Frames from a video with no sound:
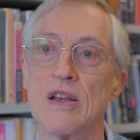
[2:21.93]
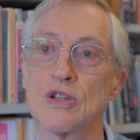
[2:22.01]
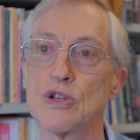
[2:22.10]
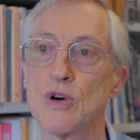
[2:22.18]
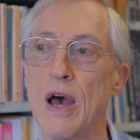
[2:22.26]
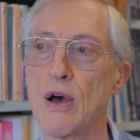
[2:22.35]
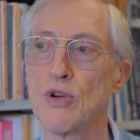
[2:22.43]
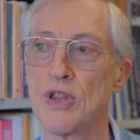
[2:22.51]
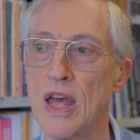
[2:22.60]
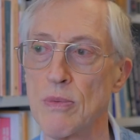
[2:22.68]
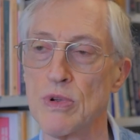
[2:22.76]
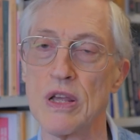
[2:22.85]
So how could
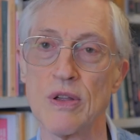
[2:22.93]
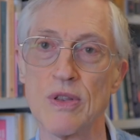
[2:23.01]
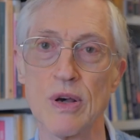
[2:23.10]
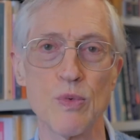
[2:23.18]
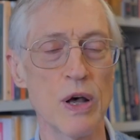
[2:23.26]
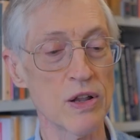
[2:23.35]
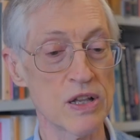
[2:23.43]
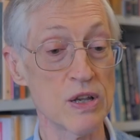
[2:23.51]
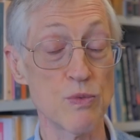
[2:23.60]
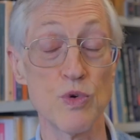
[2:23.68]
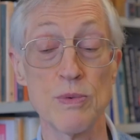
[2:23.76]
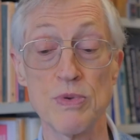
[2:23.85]
that be? Well,
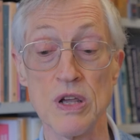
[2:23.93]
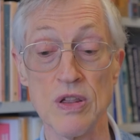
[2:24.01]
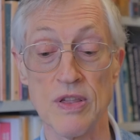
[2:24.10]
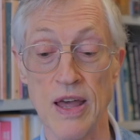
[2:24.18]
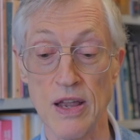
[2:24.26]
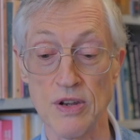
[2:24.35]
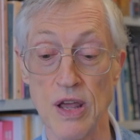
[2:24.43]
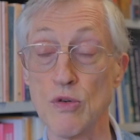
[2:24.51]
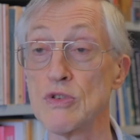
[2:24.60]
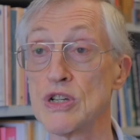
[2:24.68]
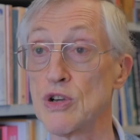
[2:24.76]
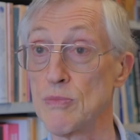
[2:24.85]
it would be that
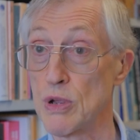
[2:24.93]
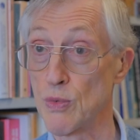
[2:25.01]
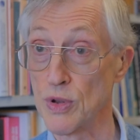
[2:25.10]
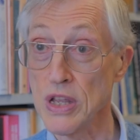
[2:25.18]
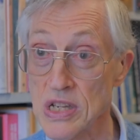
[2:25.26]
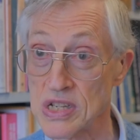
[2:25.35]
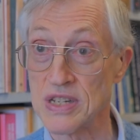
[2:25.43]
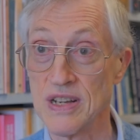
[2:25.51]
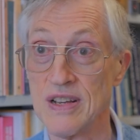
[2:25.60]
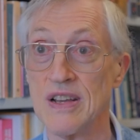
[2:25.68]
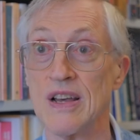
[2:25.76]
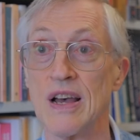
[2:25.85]
energy could be released
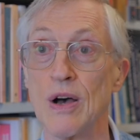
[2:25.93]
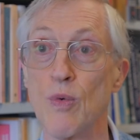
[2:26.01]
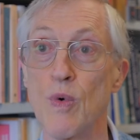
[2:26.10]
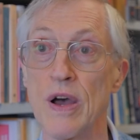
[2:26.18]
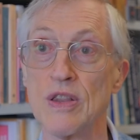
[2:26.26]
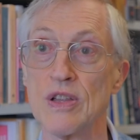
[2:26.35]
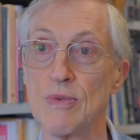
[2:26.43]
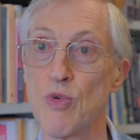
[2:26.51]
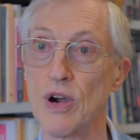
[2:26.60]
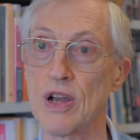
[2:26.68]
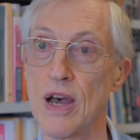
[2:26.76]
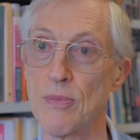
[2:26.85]
when the
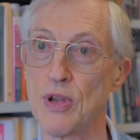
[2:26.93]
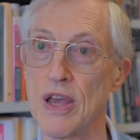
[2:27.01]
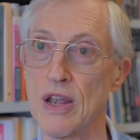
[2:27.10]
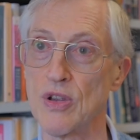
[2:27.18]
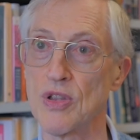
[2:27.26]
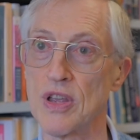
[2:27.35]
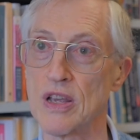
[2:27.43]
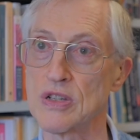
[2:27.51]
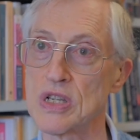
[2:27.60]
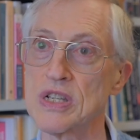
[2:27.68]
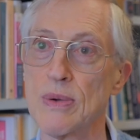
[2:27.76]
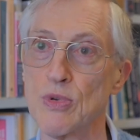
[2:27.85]
more complicated thing
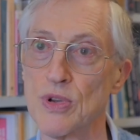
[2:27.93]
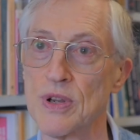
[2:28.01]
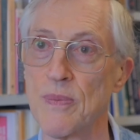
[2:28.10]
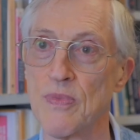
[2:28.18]
is assembled.